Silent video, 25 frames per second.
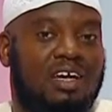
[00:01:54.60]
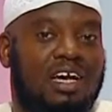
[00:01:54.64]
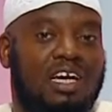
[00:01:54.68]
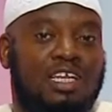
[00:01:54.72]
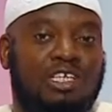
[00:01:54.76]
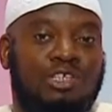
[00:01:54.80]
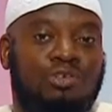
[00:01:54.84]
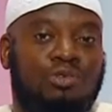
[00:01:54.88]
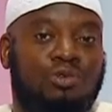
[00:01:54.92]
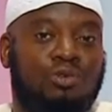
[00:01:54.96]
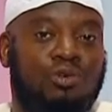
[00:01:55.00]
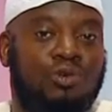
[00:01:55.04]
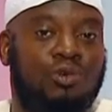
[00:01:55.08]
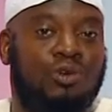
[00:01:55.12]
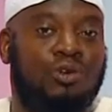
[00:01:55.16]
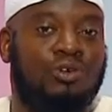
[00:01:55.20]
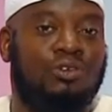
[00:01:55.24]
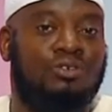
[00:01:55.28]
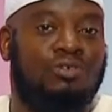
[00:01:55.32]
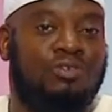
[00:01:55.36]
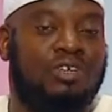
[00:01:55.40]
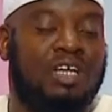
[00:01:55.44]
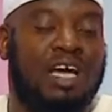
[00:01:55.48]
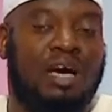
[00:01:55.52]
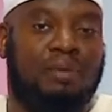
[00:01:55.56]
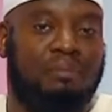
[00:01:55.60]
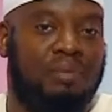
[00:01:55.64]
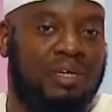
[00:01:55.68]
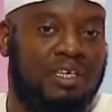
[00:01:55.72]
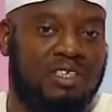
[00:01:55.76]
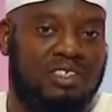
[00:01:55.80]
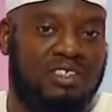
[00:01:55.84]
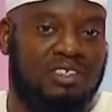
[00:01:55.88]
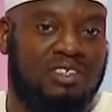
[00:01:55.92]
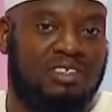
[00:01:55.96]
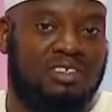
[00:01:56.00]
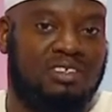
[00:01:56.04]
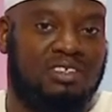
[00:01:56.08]
And the reward for that
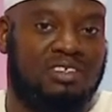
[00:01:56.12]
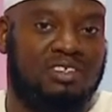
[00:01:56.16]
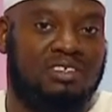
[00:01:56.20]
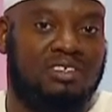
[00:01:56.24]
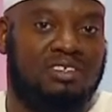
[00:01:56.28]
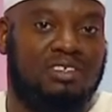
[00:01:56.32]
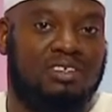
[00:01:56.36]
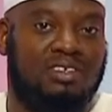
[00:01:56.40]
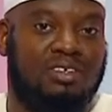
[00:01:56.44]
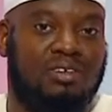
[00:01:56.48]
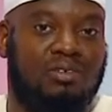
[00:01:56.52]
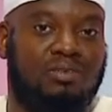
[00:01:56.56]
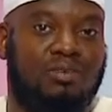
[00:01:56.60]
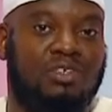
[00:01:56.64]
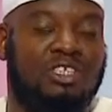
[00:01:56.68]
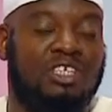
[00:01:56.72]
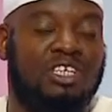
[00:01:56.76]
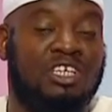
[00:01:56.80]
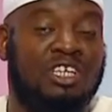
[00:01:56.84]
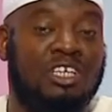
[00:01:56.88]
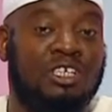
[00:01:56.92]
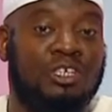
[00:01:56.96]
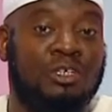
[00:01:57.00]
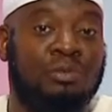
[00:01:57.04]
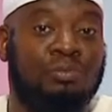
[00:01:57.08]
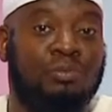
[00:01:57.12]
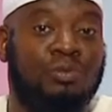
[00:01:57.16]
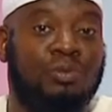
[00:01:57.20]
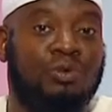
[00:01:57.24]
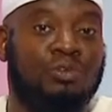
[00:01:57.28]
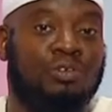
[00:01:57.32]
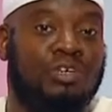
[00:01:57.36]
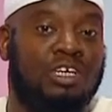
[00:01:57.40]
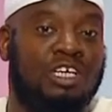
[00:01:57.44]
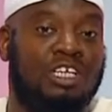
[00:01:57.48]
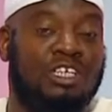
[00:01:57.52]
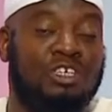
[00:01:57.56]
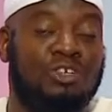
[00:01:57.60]
patience was an
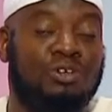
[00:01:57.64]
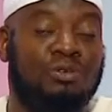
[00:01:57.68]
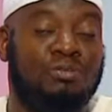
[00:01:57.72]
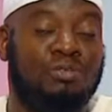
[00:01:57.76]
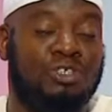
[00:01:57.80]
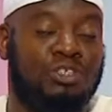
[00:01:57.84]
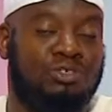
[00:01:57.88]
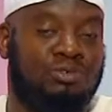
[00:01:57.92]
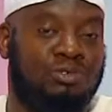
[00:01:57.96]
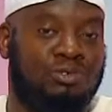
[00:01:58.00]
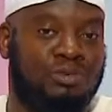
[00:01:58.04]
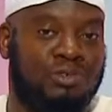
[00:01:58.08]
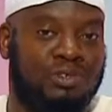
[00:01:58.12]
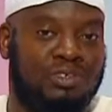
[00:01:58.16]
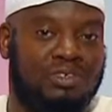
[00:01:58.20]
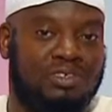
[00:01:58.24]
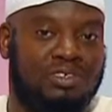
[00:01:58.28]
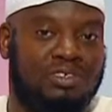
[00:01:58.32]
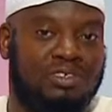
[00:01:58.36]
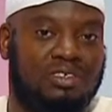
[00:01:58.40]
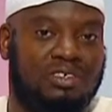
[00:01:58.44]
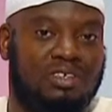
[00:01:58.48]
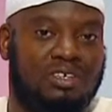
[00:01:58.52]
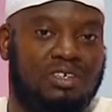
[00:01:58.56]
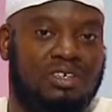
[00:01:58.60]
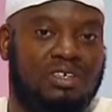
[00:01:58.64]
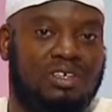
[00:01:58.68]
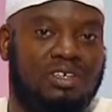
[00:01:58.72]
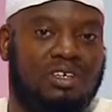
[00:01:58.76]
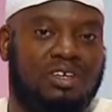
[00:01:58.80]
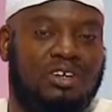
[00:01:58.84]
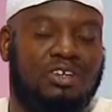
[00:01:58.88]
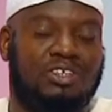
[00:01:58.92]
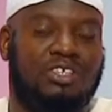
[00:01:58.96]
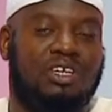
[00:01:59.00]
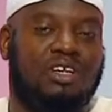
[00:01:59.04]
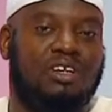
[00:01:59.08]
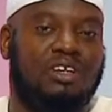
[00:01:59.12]
enormous reward.
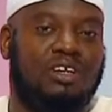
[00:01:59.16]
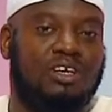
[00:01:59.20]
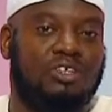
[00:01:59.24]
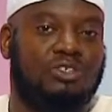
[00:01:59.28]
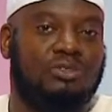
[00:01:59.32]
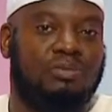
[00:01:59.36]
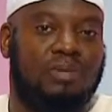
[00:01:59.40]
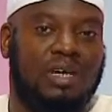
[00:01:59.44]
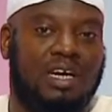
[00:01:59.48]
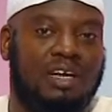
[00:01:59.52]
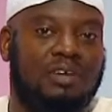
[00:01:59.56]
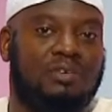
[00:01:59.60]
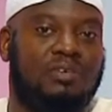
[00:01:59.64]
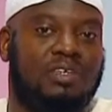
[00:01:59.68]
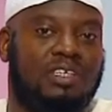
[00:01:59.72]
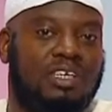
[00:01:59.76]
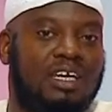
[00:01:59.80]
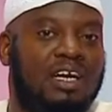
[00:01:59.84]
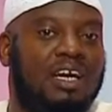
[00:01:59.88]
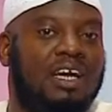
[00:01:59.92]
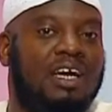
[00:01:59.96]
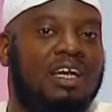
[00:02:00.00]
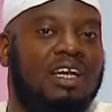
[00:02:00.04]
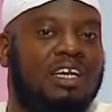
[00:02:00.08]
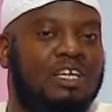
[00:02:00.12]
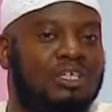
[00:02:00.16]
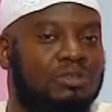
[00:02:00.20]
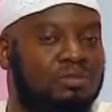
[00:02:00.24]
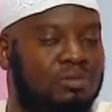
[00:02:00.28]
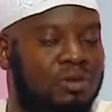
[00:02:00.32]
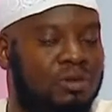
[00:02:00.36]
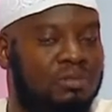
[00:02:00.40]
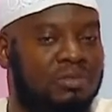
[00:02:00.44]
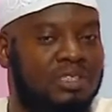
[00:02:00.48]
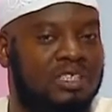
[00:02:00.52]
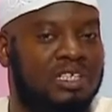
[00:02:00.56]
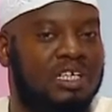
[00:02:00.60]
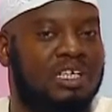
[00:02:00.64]
Because Allah subhanahu wa ta'ala has
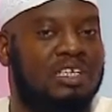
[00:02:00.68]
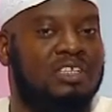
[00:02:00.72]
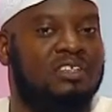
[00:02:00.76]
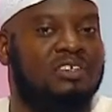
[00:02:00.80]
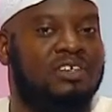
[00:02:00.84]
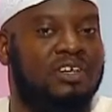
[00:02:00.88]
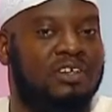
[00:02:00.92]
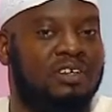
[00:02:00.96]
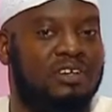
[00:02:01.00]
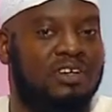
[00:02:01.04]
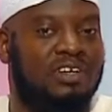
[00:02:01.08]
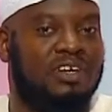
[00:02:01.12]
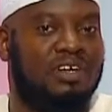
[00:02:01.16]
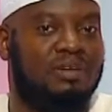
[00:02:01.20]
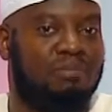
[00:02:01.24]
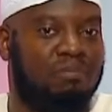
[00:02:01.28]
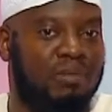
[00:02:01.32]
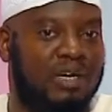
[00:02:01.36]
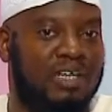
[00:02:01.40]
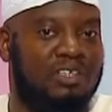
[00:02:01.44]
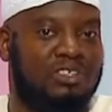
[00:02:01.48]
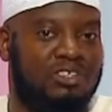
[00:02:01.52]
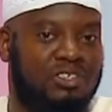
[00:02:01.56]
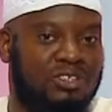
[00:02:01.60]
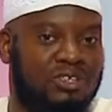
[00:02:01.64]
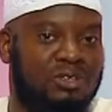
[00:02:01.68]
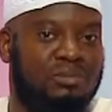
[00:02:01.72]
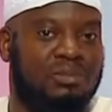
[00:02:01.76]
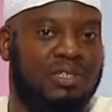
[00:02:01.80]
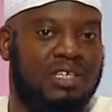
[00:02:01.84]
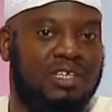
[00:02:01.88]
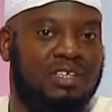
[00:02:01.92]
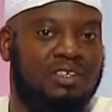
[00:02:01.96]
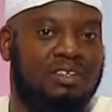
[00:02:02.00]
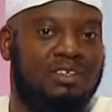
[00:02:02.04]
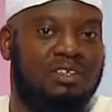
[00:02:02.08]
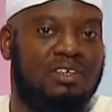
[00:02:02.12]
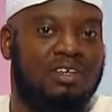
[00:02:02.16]
promised, Inna Allah ma'as
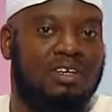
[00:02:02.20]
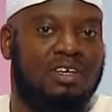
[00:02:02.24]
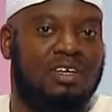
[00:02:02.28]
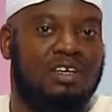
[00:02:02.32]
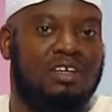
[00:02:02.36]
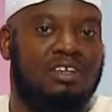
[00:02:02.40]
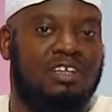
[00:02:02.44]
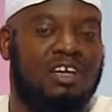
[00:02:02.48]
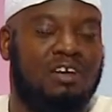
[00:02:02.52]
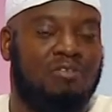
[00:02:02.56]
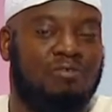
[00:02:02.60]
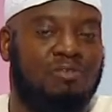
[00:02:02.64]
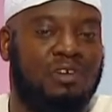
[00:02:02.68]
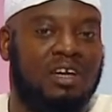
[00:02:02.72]
sabirin. That